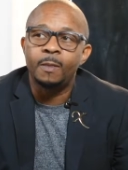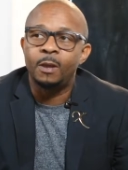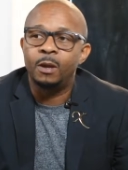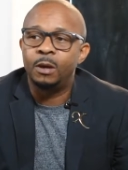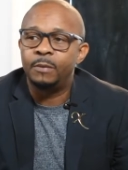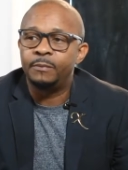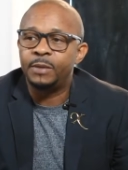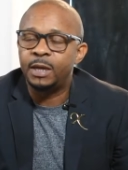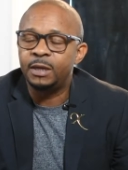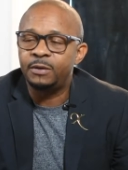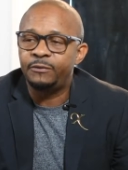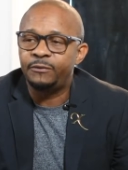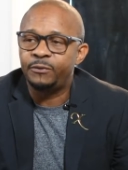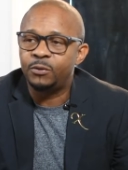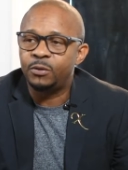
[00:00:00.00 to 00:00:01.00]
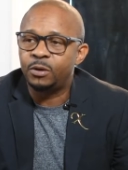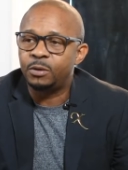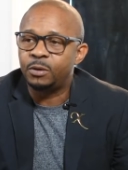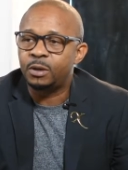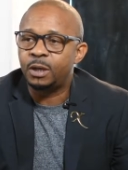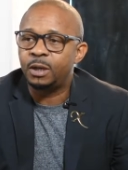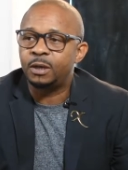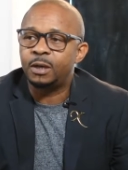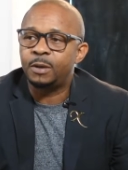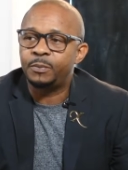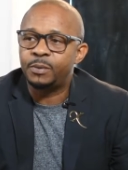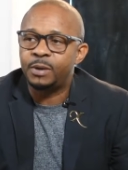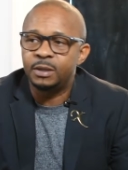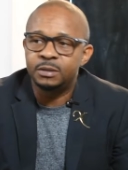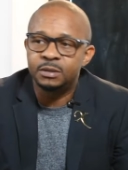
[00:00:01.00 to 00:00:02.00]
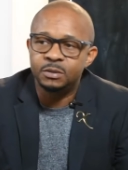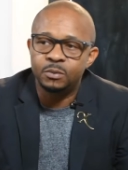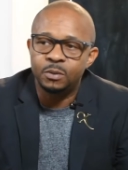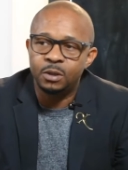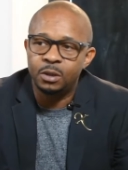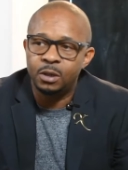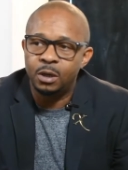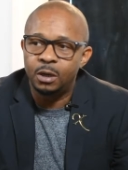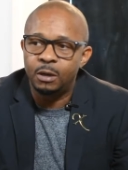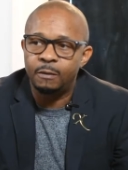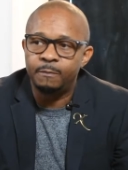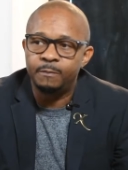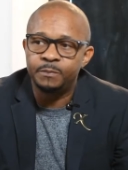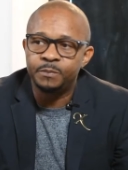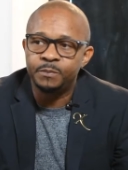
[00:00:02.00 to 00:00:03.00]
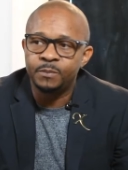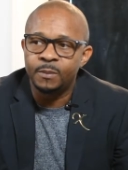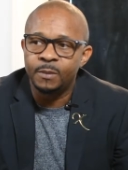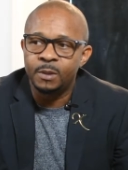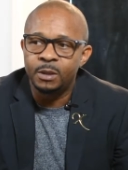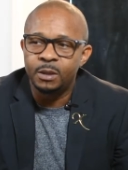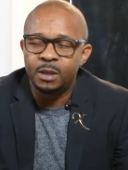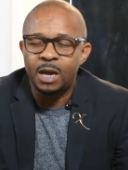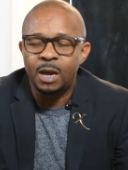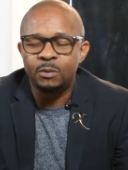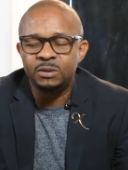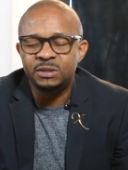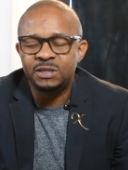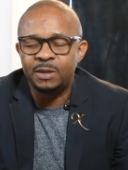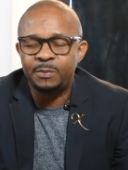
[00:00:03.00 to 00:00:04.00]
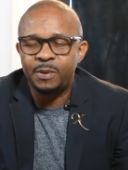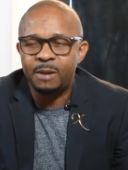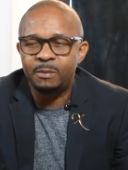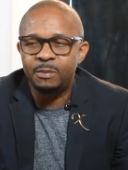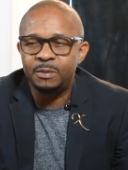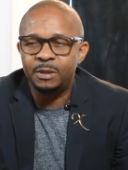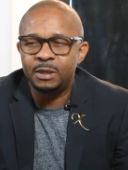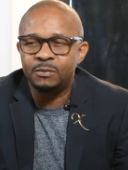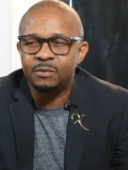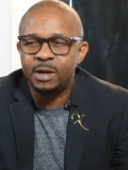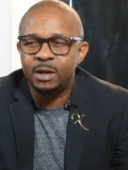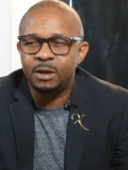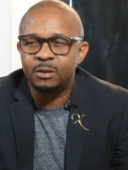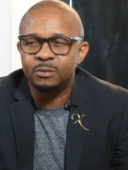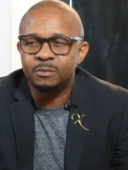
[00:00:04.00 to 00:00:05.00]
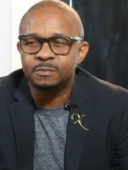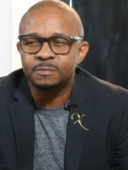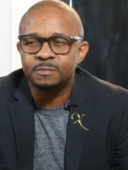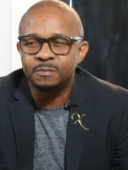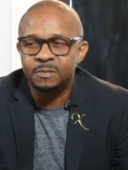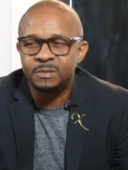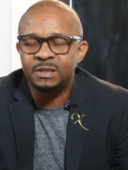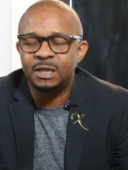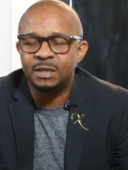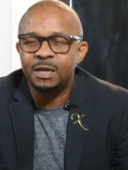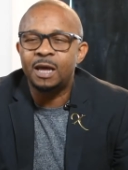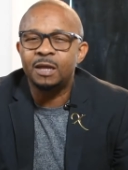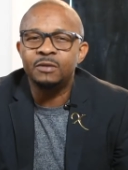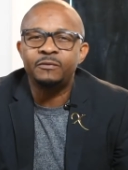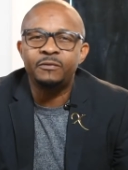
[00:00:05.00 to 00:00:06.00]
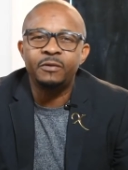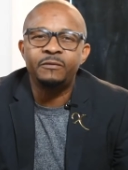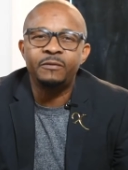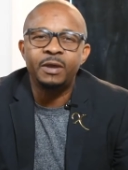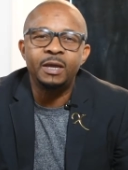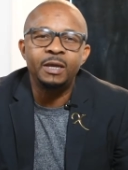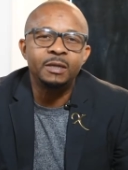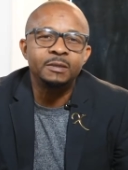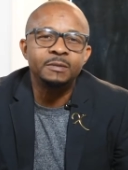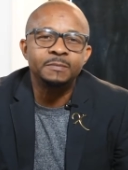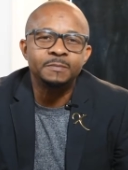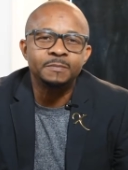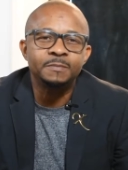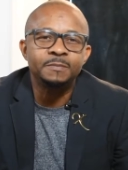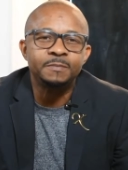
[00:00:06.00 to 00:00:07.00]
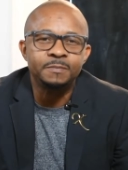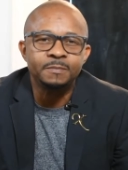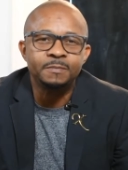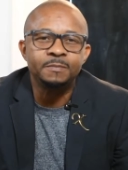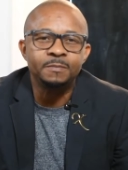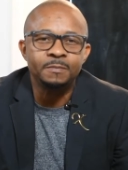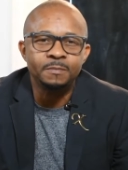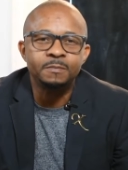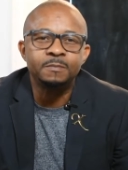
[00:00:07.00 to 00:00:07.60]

um, 94. Haircut prices were, um, I would say, probably around $10 for a fade. Yeah? Mm-hmm.